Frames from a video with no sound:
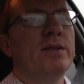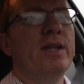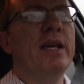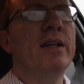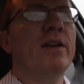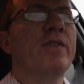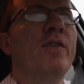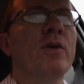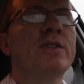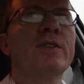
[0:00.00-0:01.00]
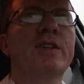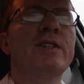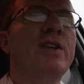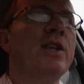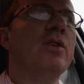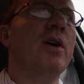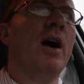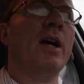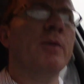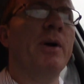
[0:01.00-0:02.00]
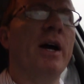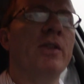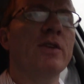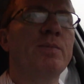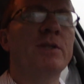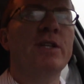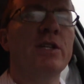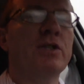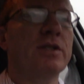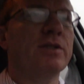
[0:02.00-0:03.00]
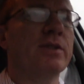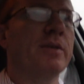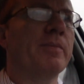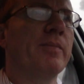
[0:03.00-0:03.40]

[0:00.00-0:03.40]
Satan and his forces continue to occupy those positions.